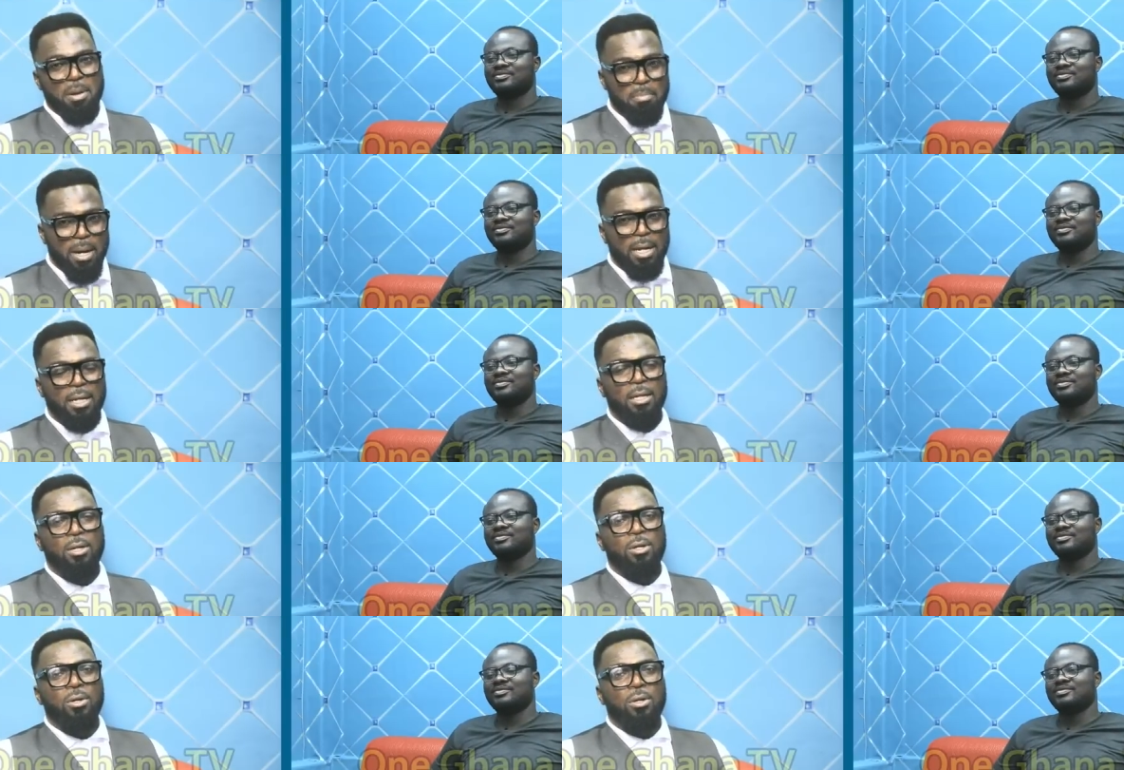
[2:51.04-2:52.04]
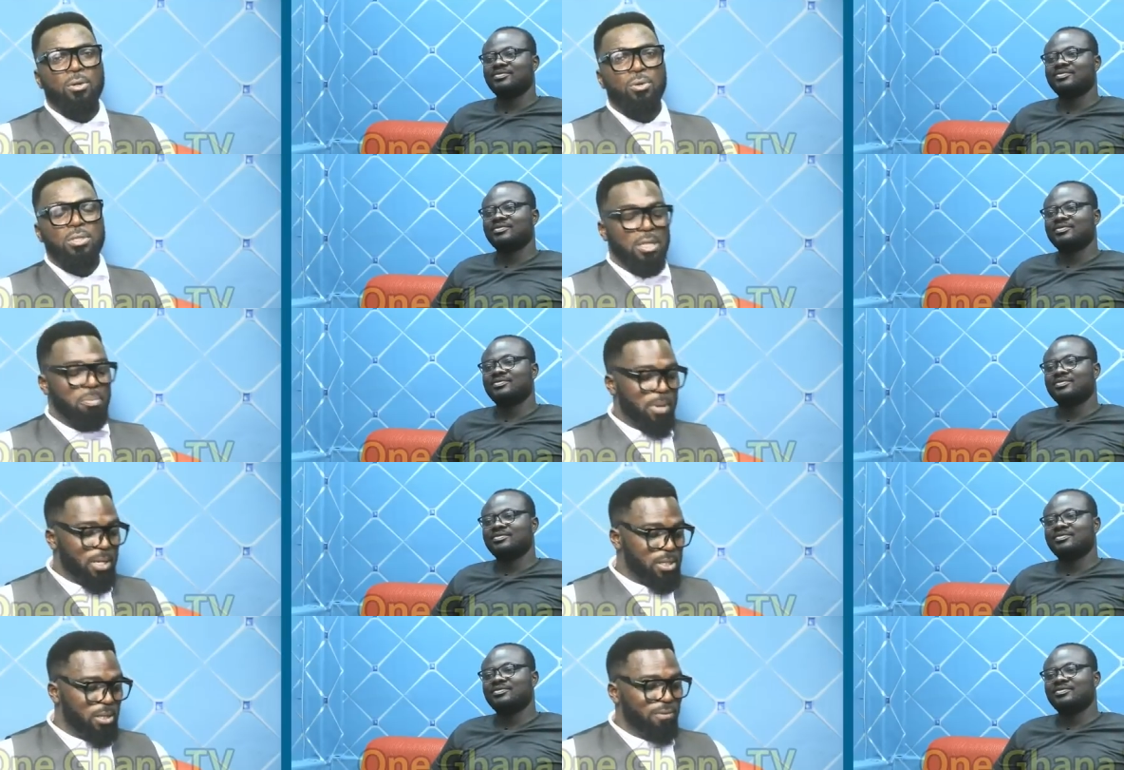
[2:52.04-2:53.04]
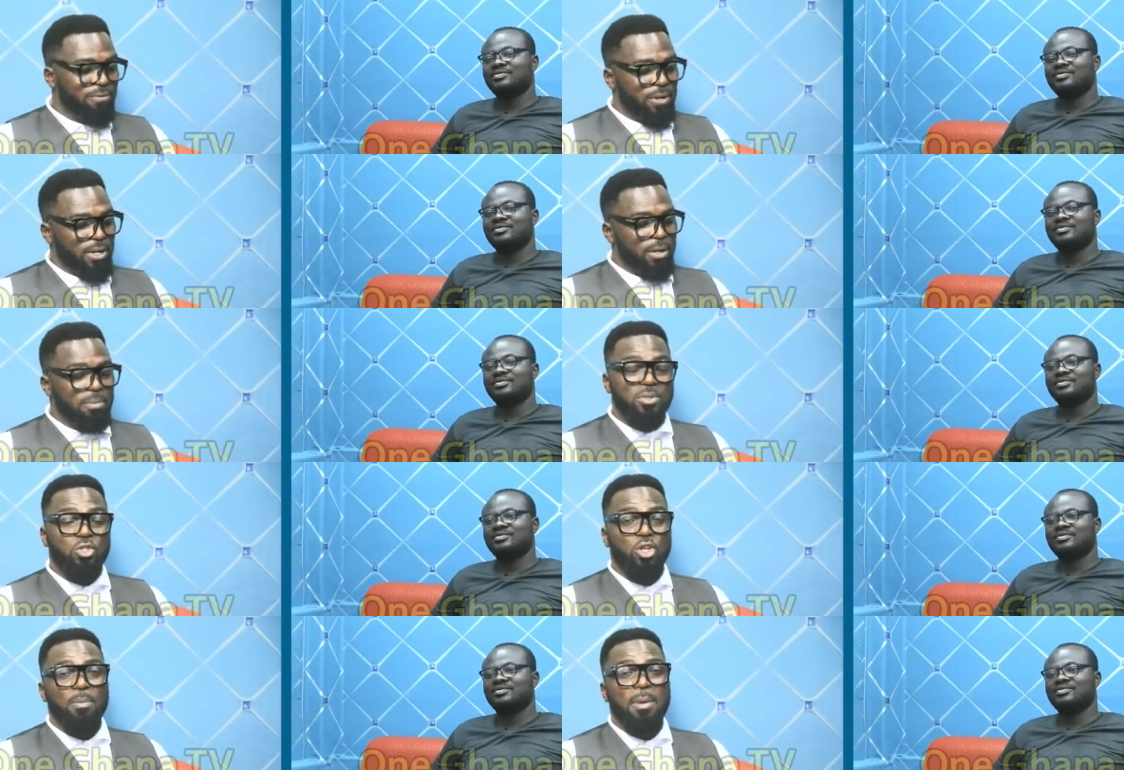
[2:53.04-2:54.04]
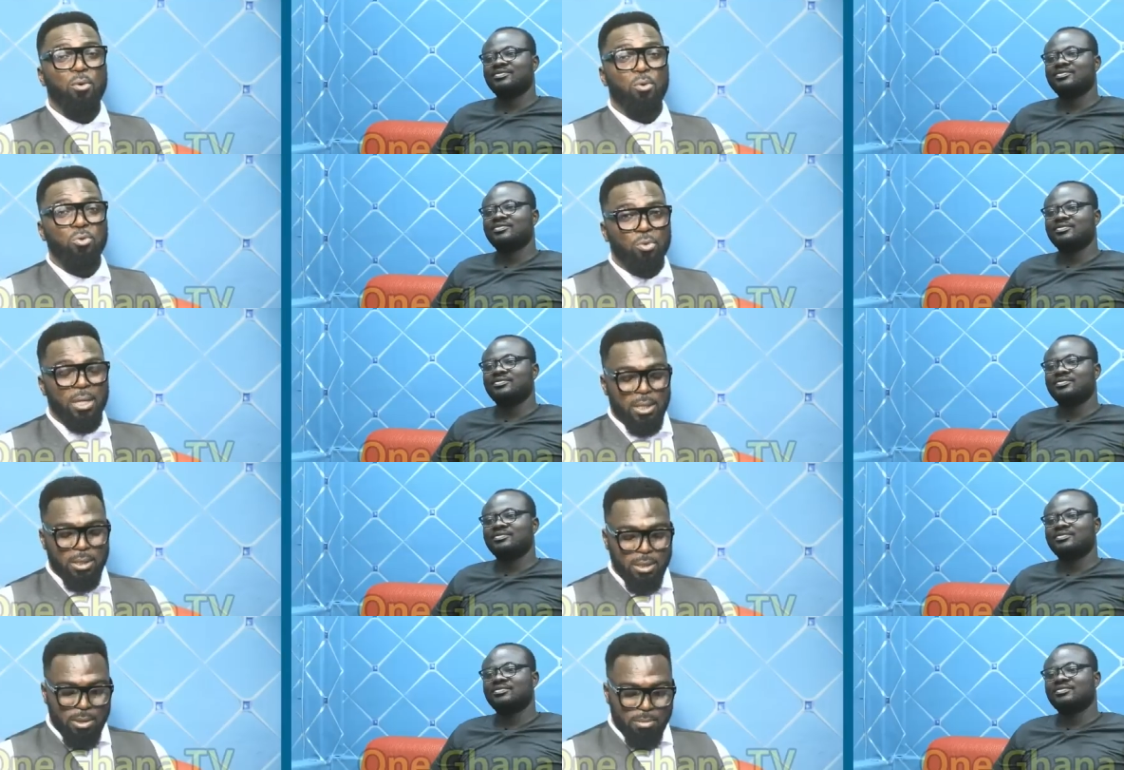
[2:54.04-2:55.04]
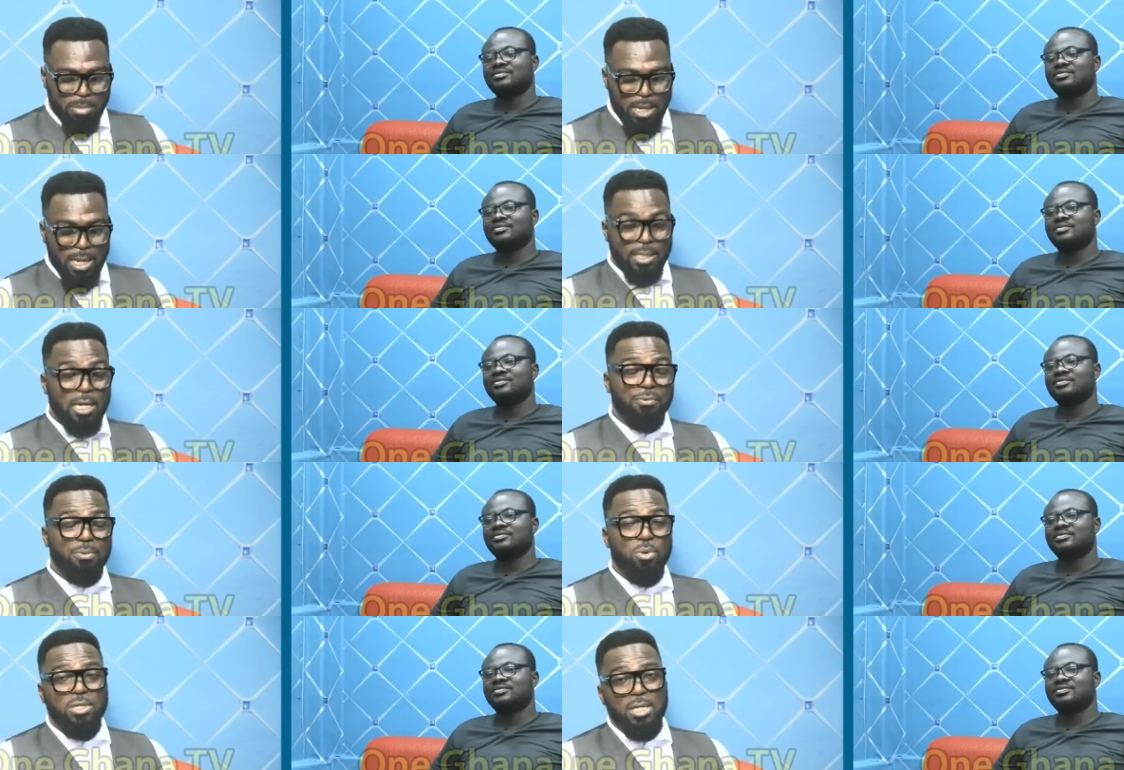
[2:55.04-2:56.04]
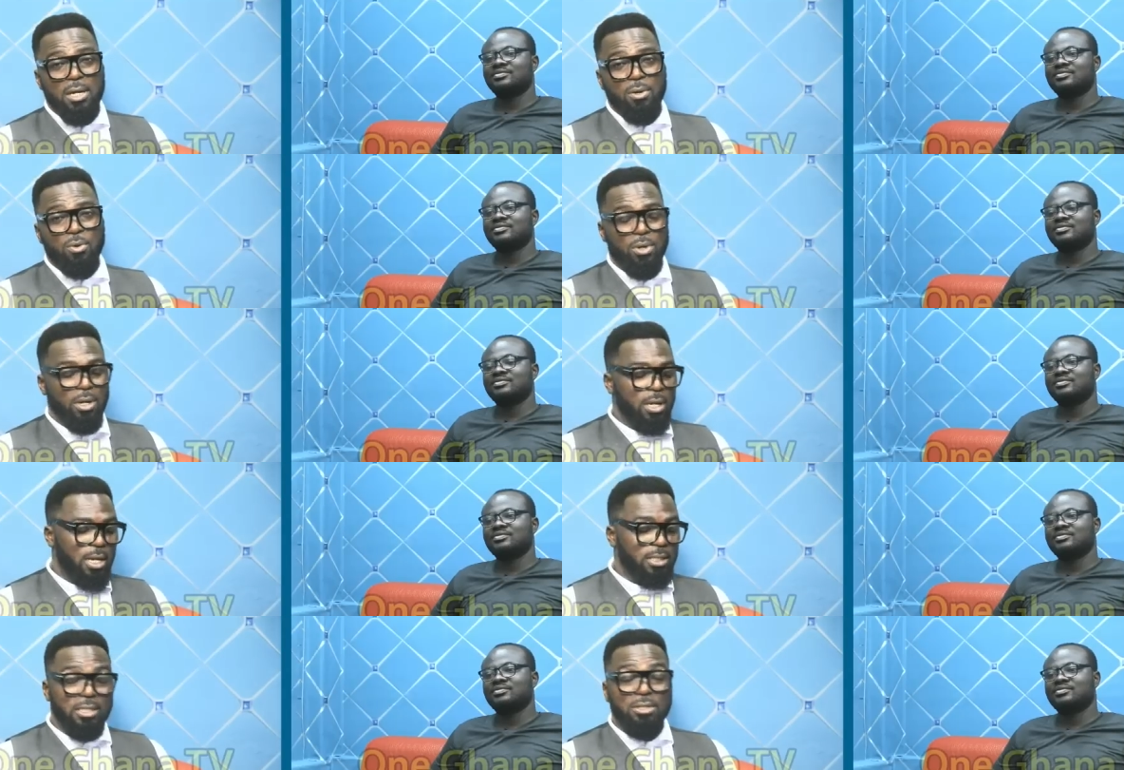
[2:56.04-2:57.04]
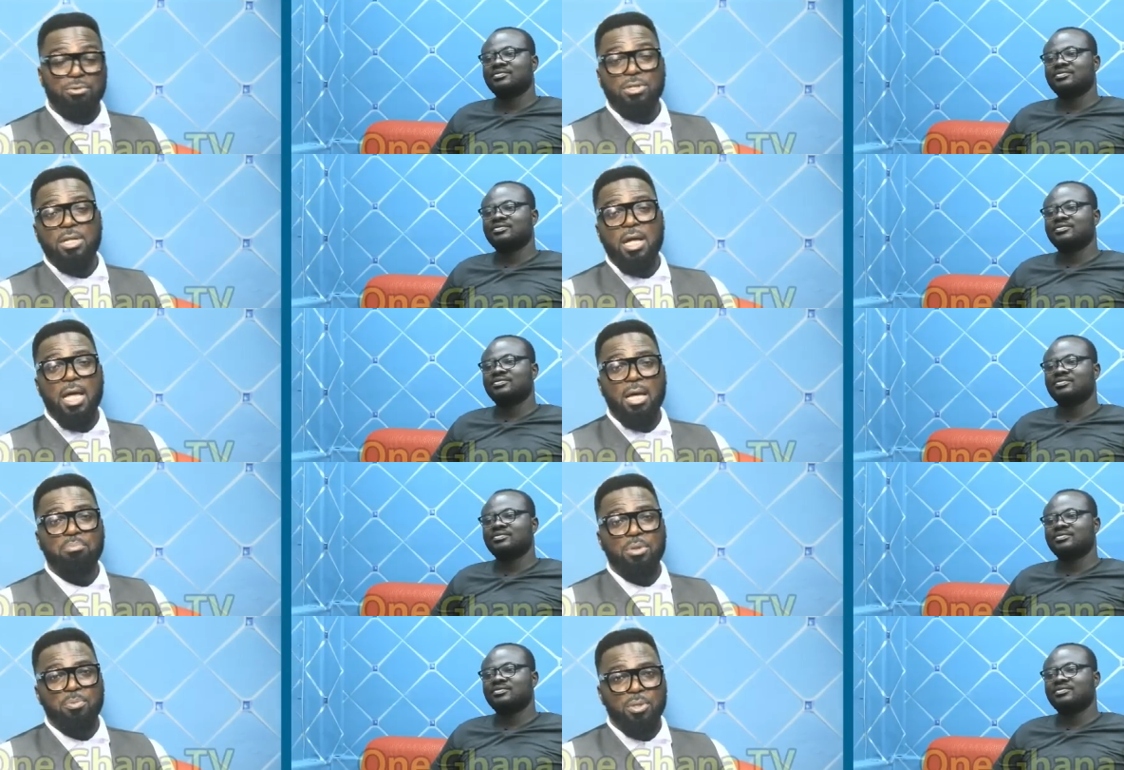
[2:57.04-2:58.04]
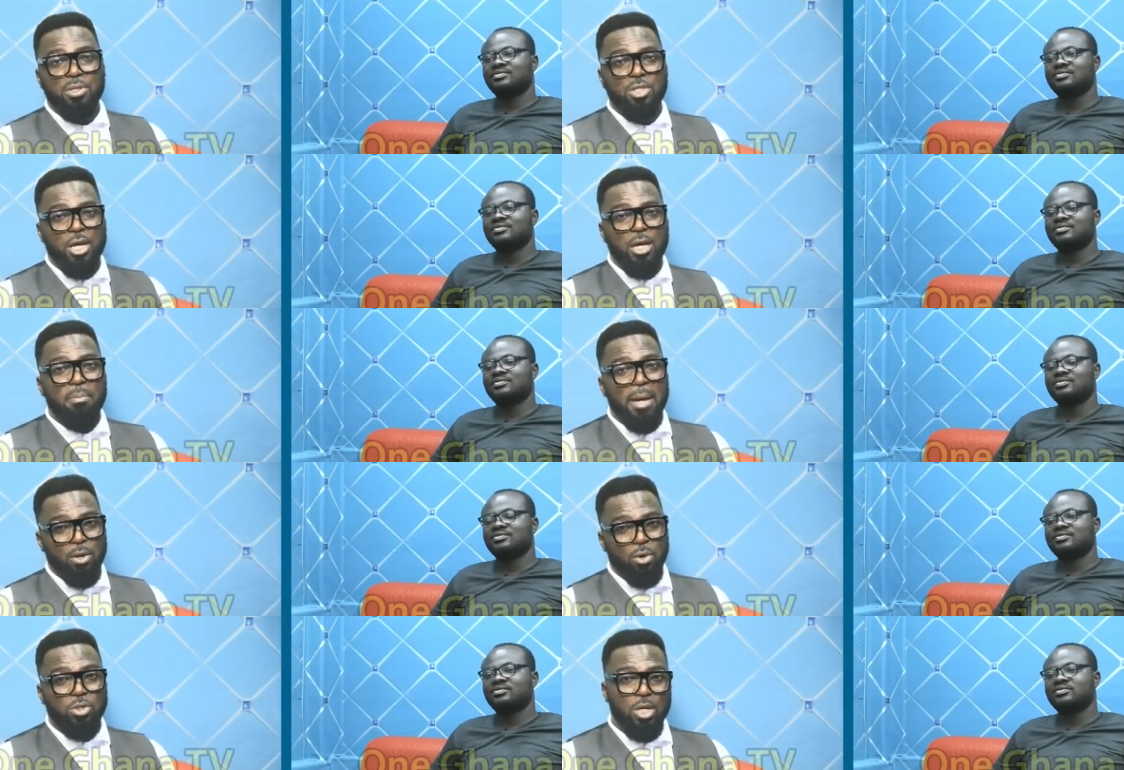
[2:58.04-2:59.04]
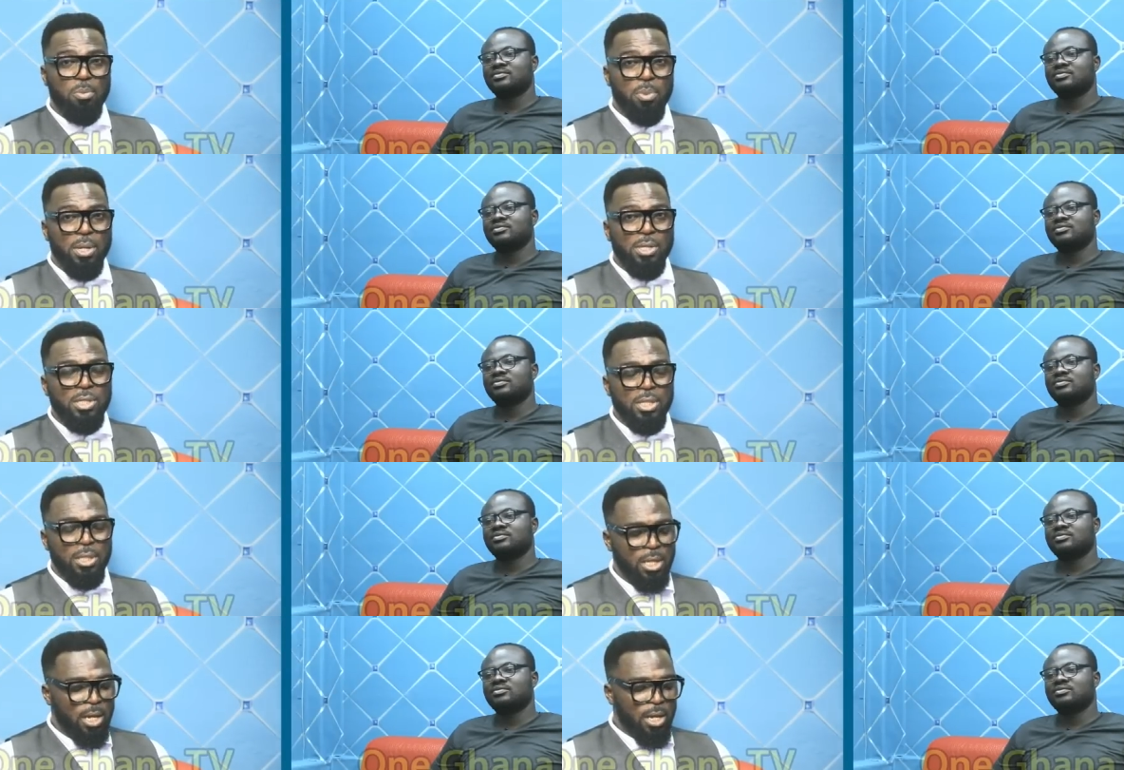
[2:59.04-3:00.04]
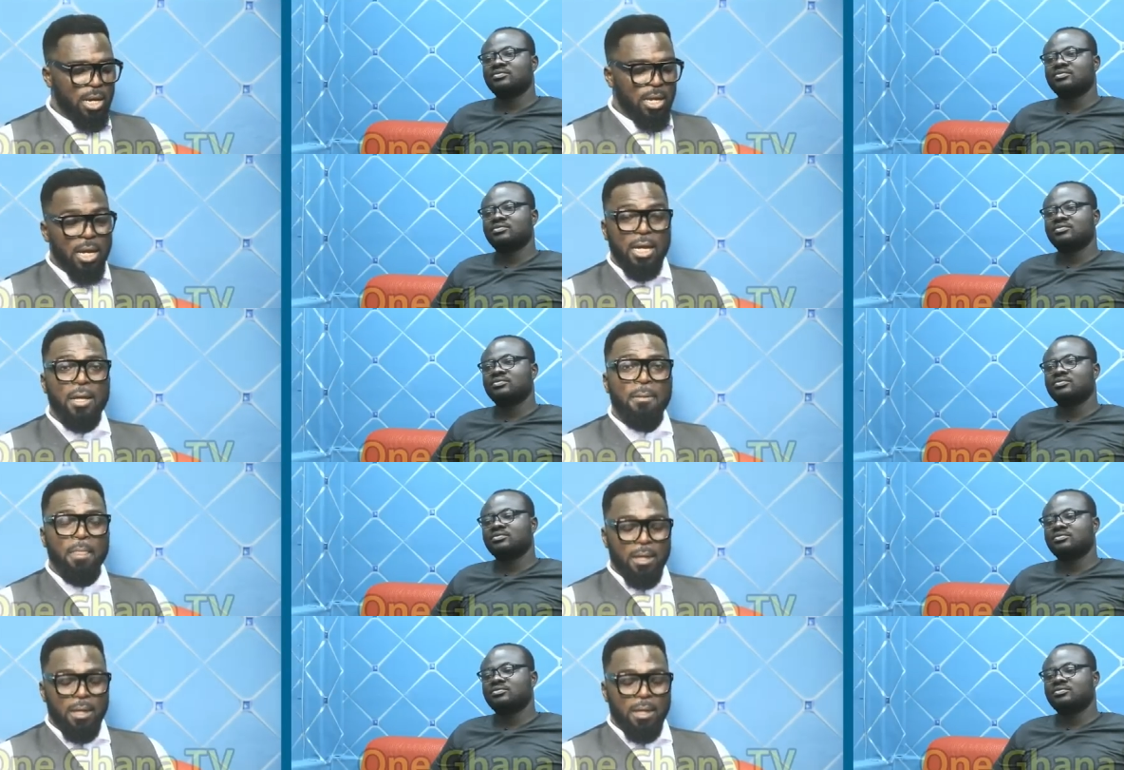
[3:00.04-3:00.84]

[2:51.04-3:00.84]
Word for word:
Speaker 1: member, who is in the person of Chairman Wontumi. Bernard and Tribu Isiago, Ashanti Regional MPP chairman or chairperson, and a